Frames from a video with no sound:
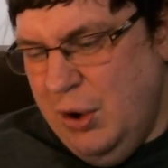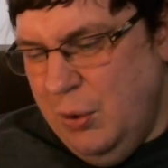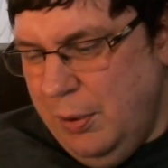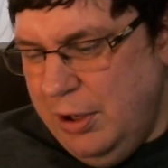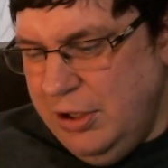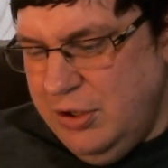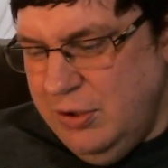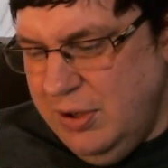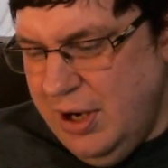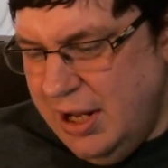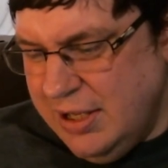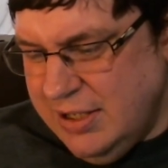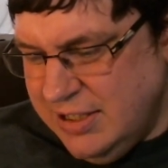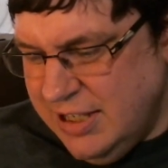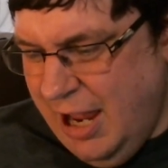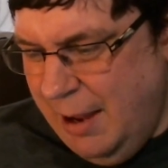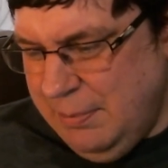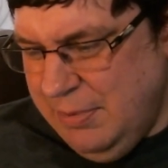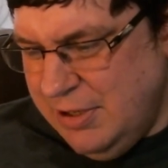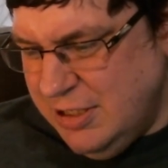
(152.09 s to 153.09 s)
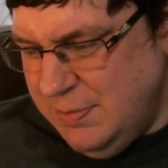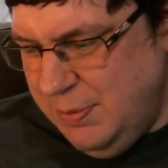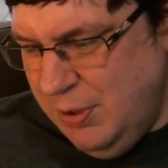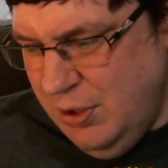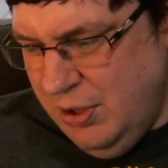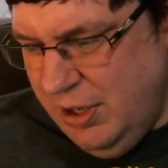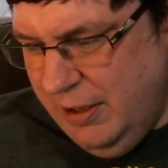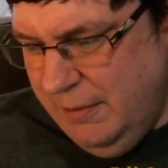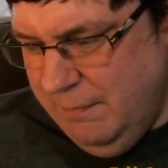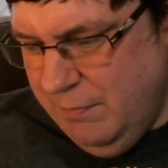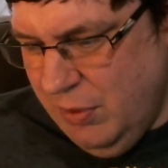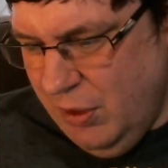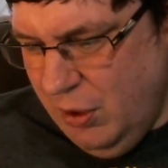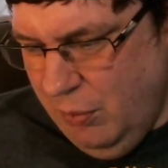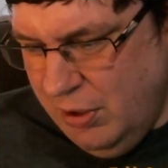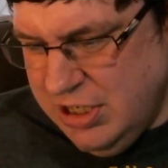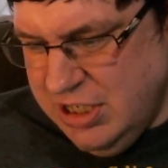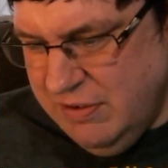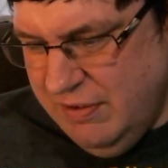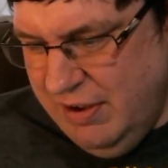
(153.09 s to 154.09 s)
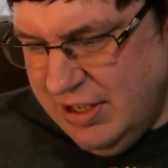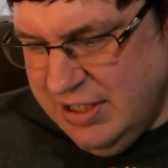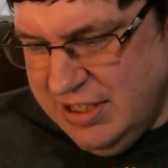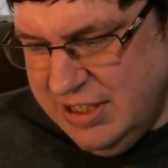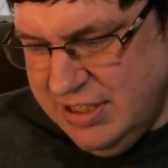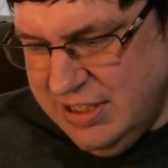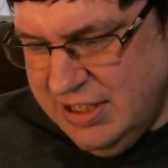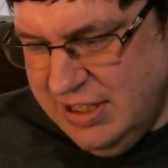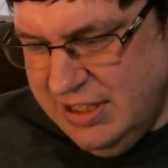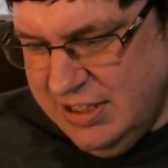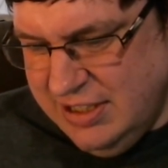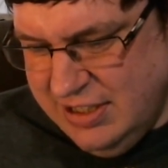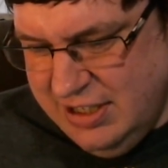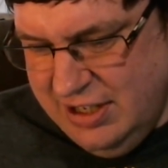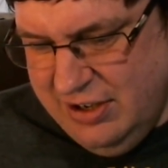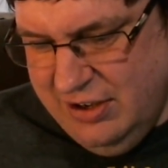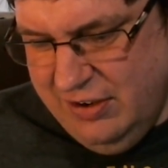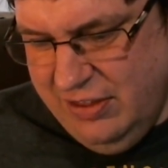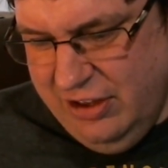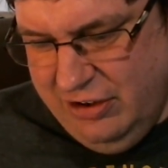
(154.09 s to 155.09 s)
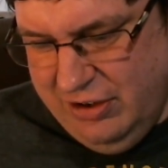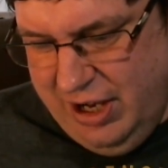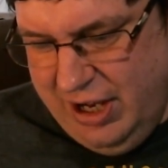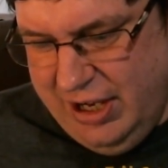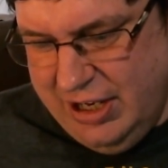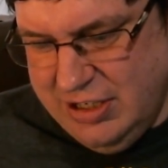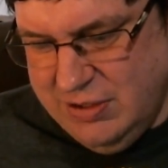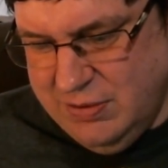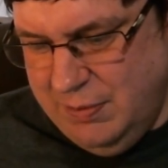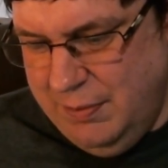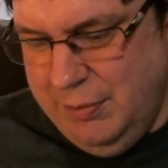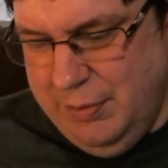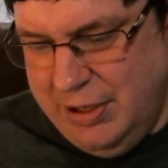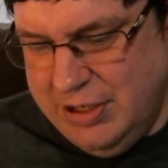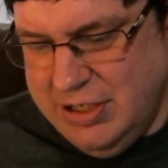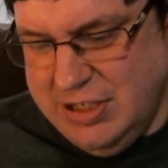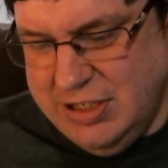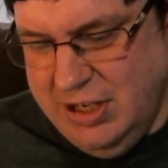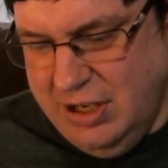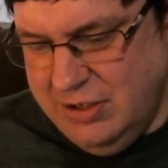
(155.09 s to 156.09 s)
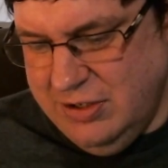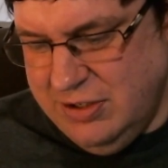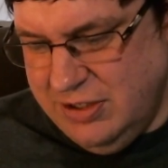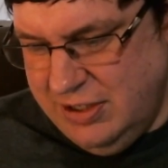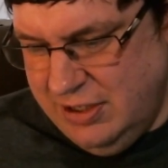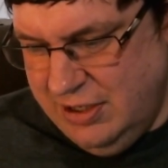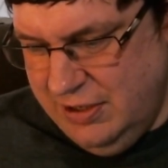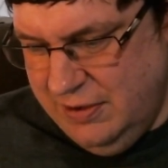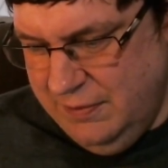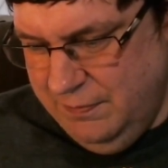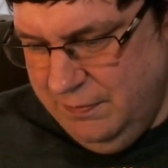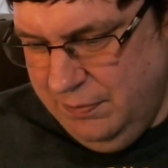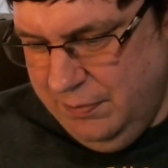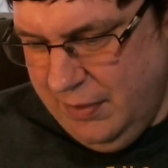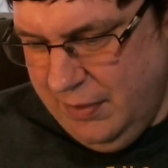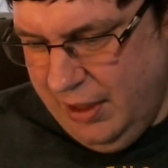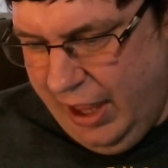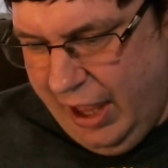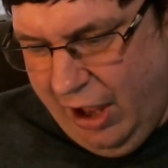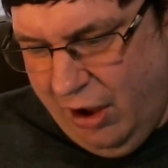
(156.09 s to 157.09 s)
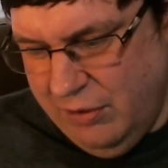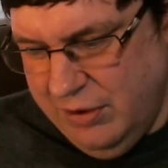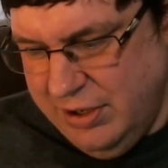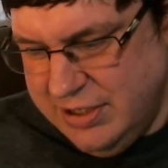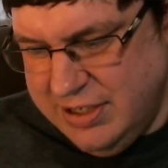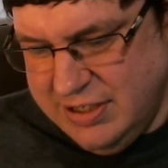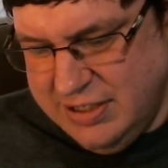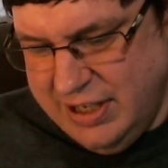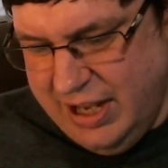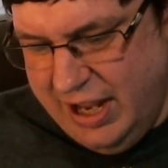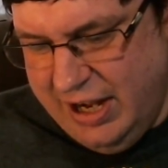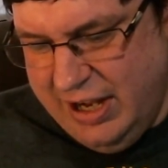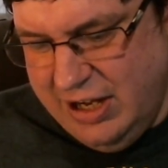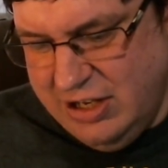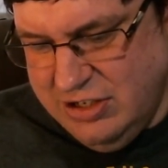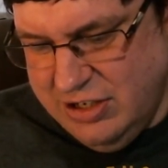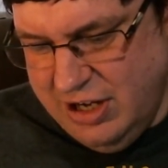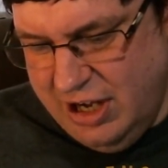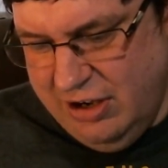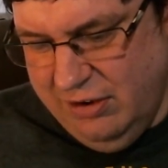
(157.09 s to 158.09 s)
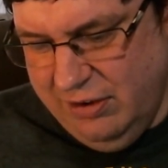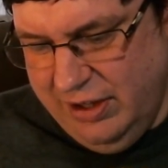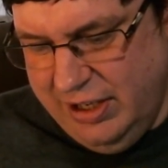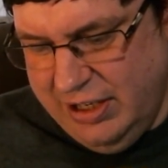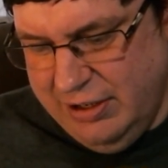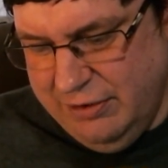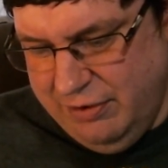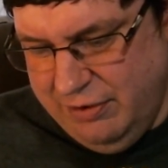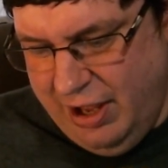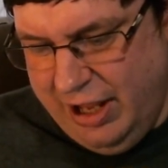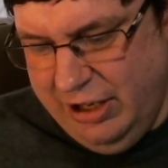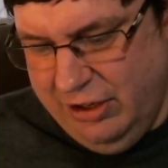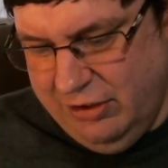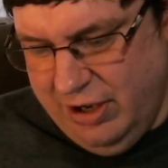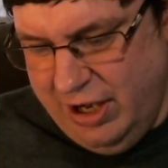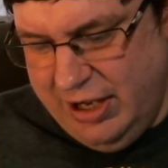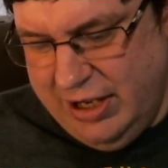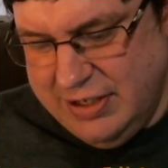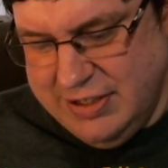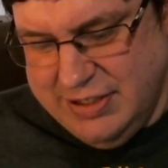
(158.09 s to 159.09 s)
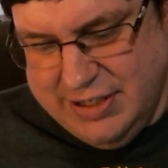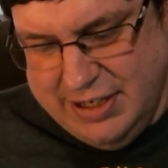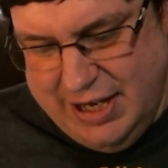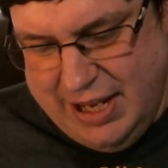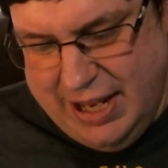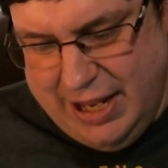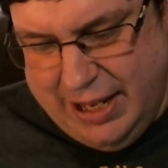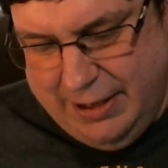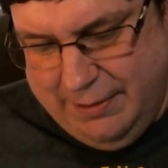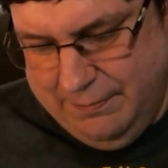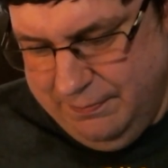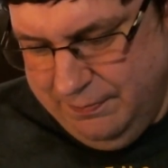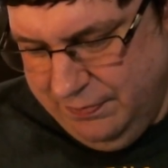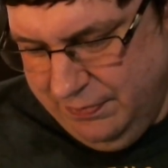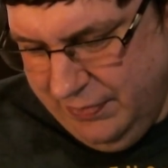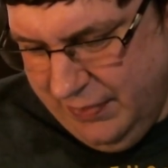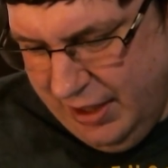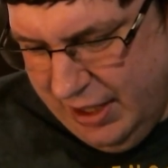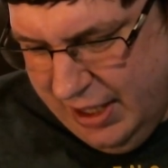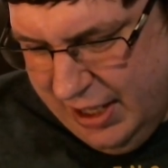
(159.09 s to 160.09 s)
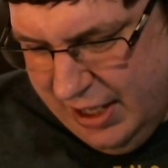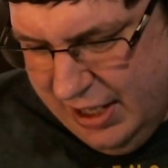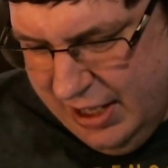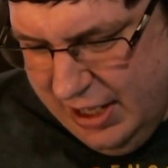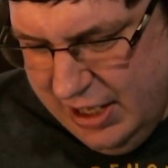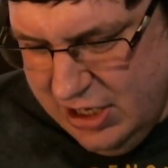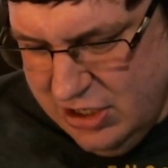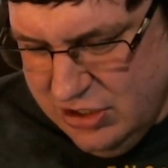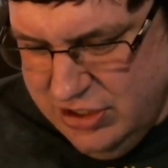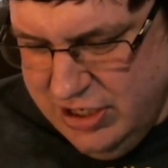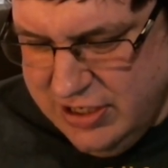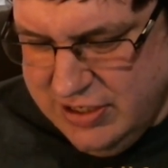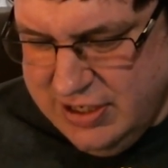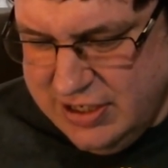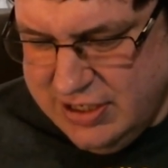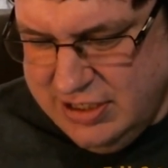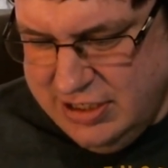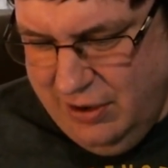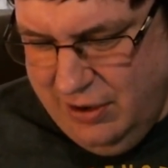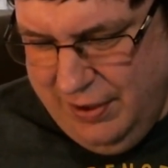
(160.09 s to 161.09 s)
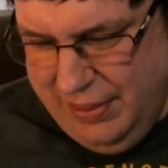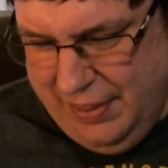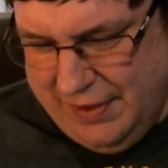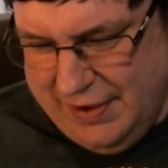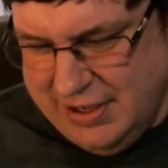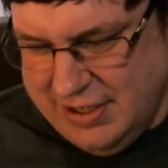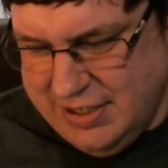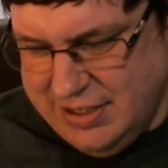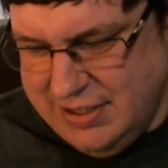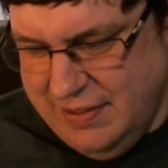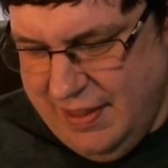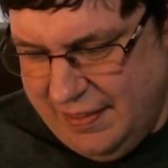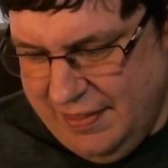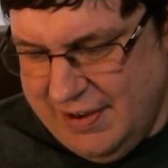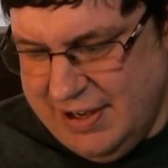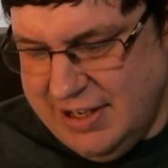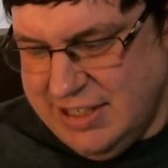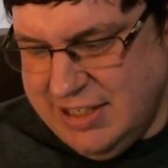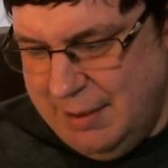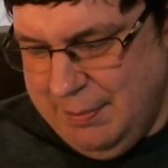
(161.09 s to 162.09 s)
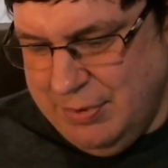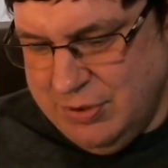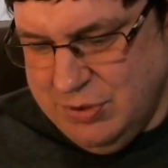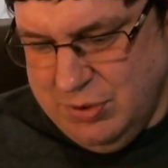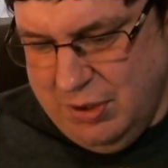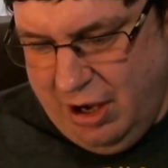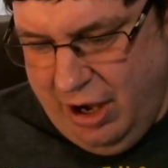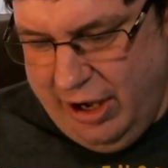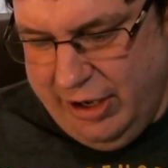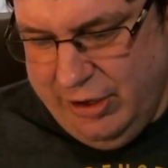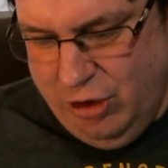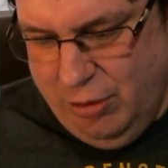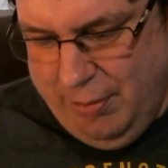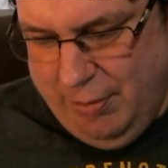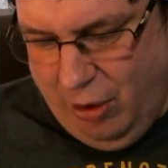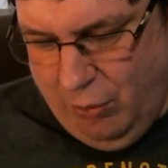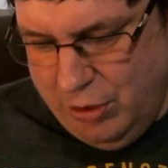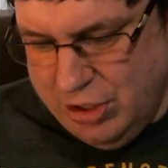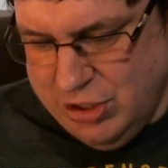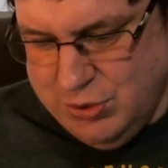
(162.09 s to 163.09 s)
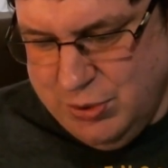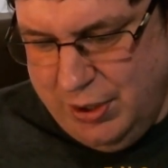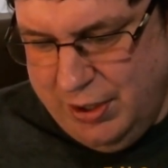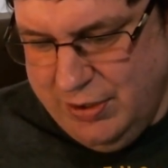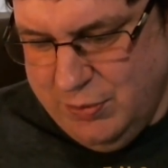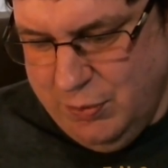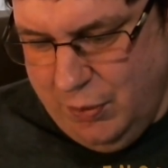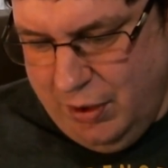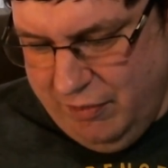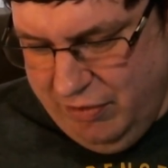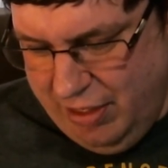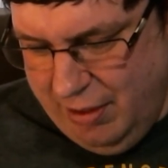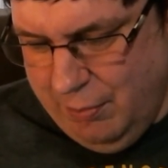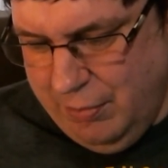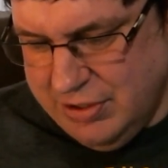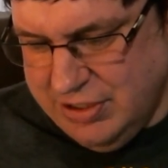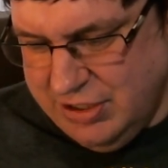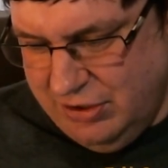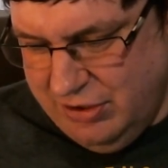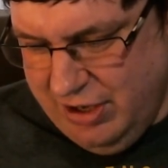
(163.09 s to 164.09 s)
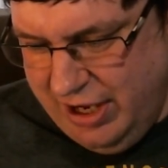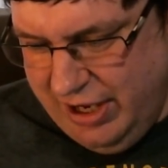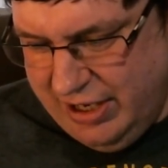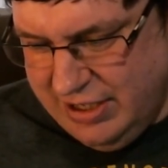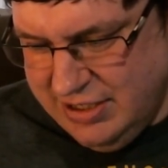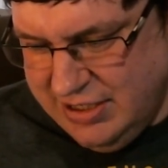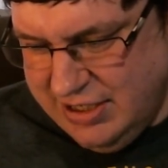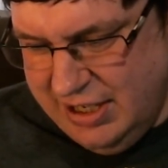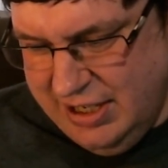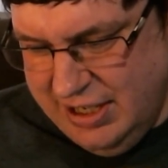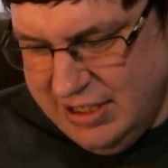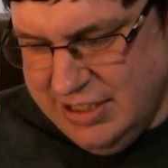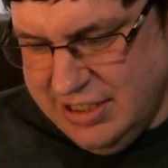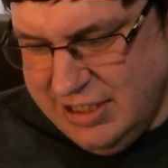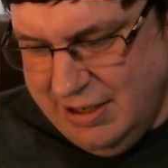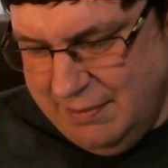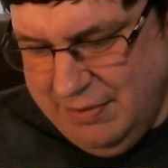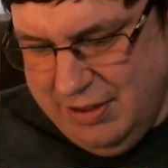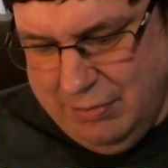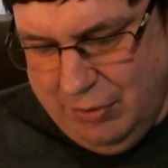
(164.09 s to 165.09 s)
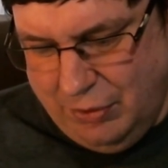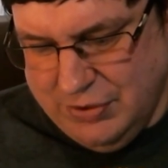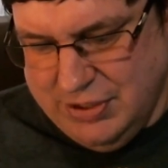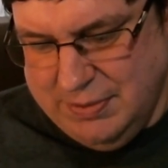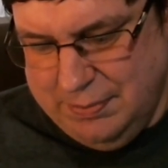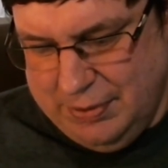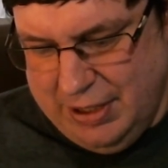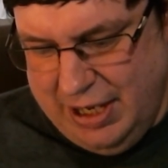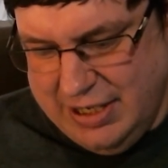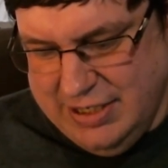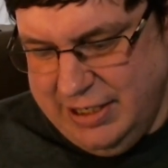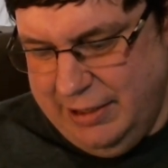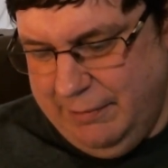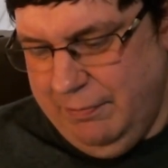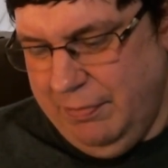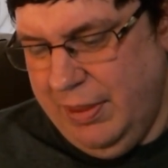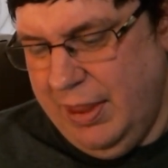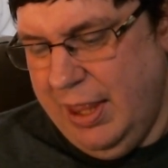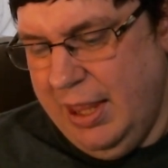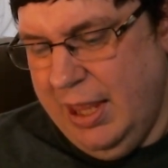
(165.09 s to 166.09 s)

We do not stop disputing which of us is considered the greatest when we reach adulthood. How does society generally define greatness today? Jesus, knowing that the disciples were arguing about which one of them was the greatest, did something most surprising.